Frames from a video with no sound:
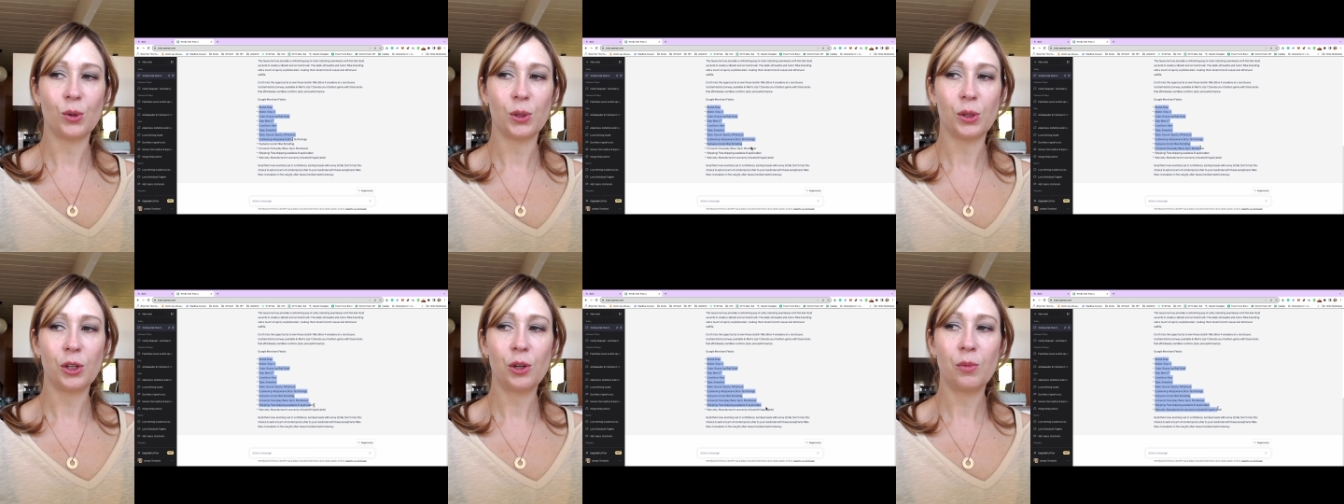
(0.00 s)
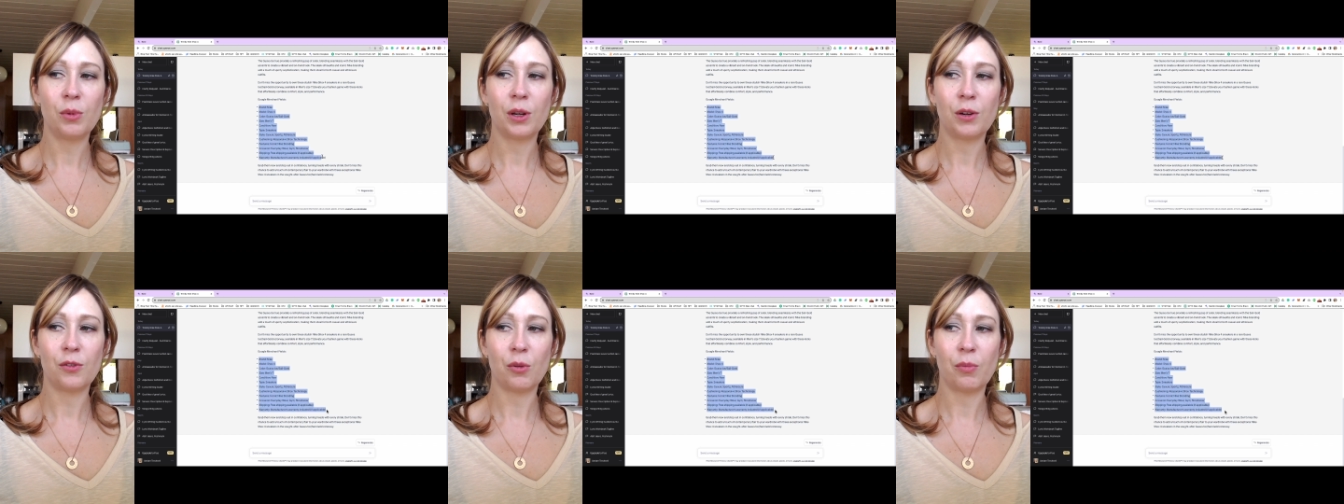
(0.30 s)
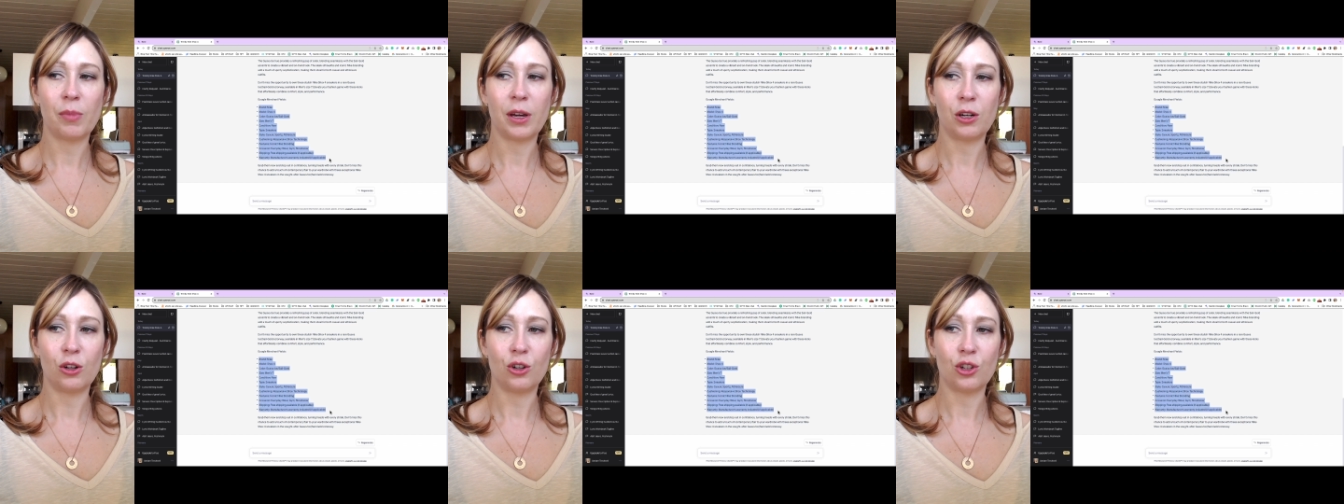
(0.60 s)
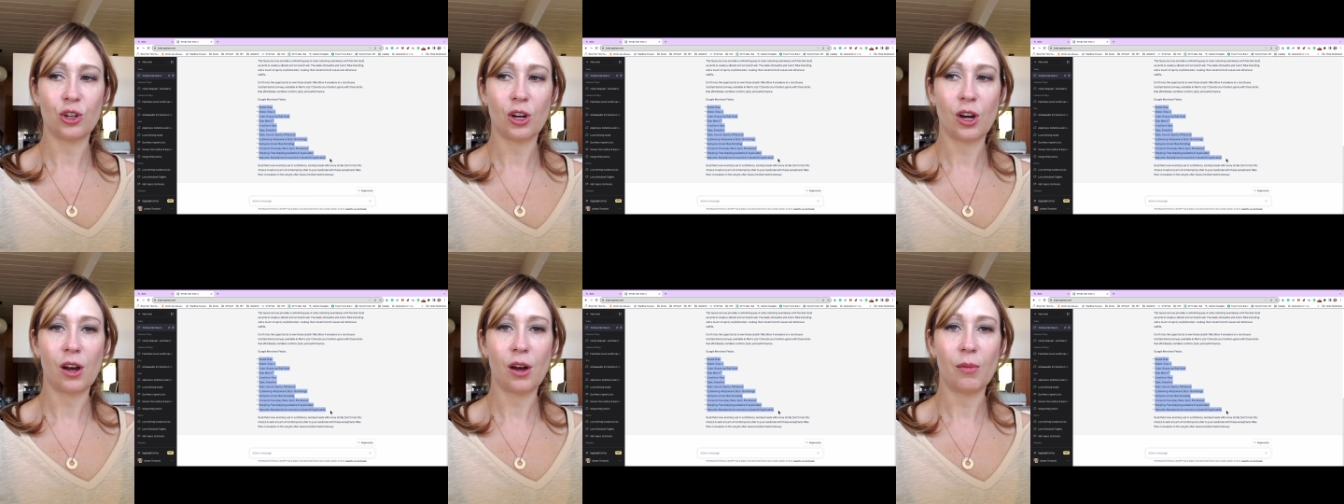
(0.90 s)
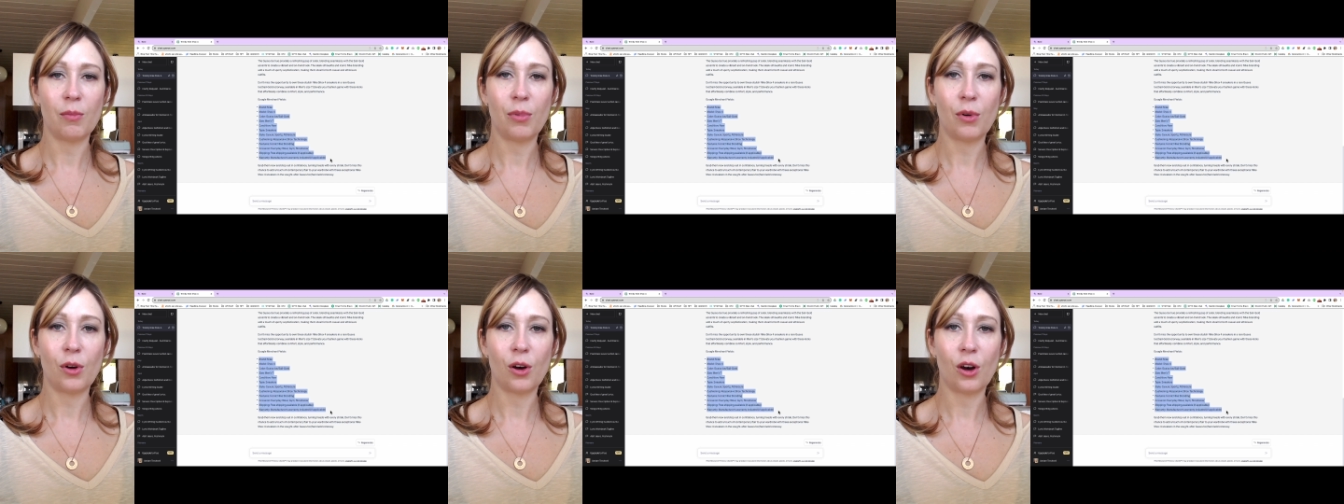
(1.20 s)
a little bit of a better
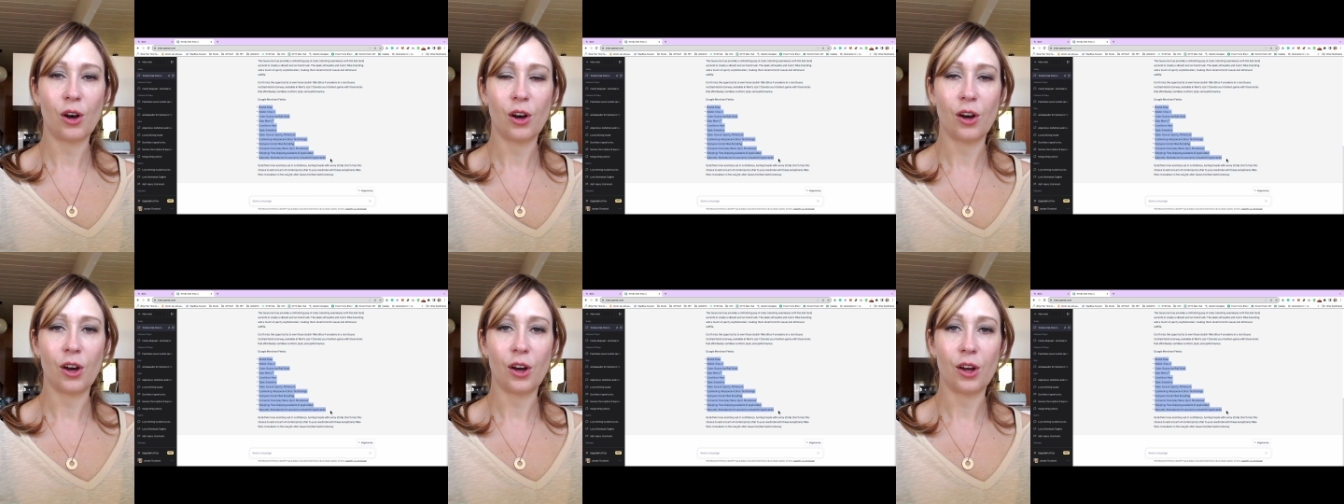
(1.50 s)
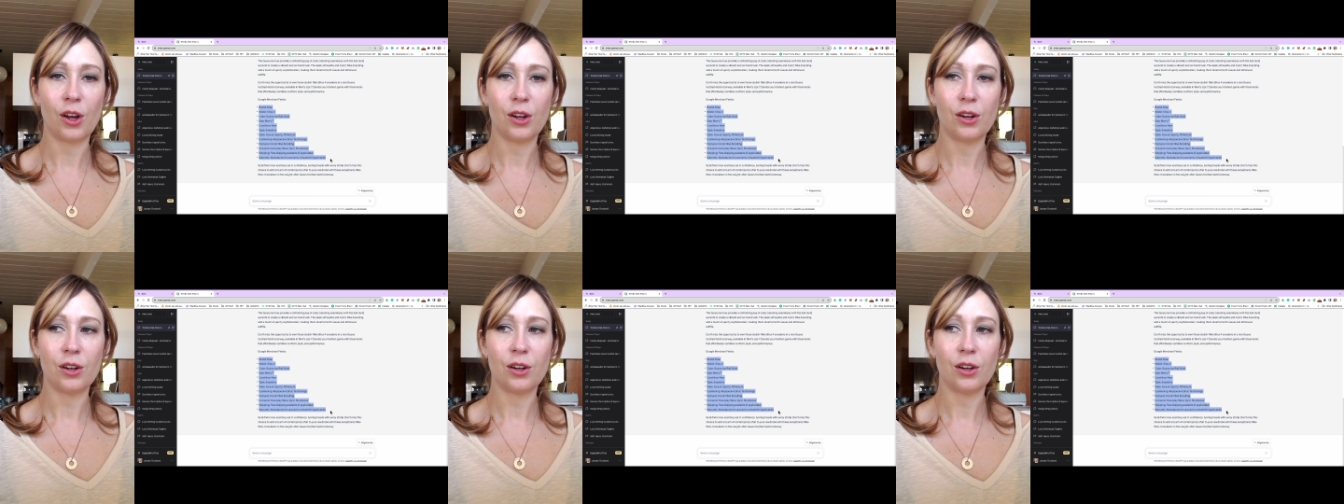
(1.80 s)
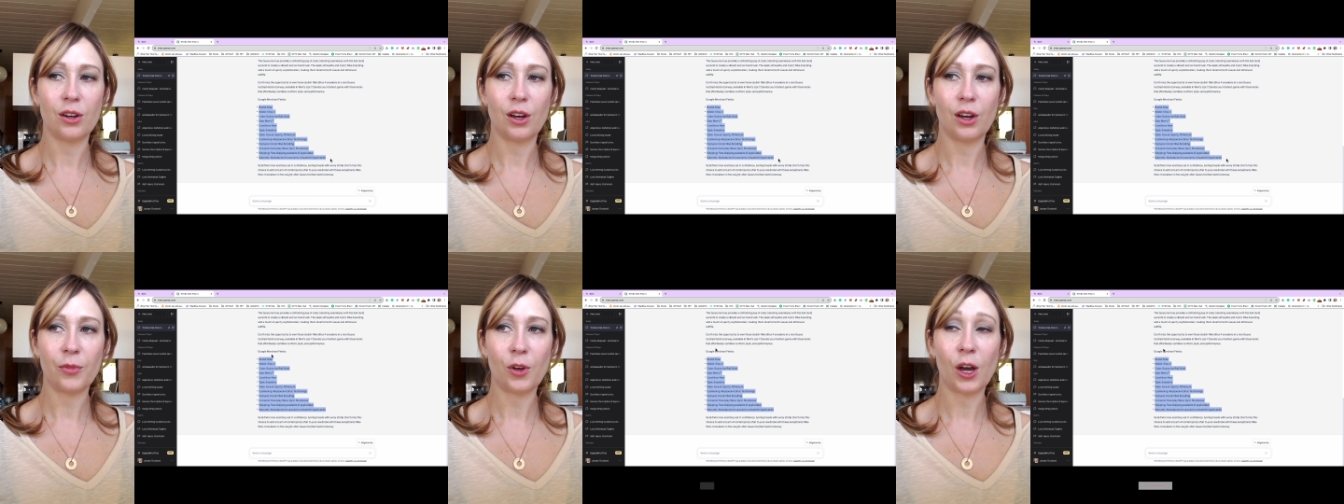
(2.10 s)
job on,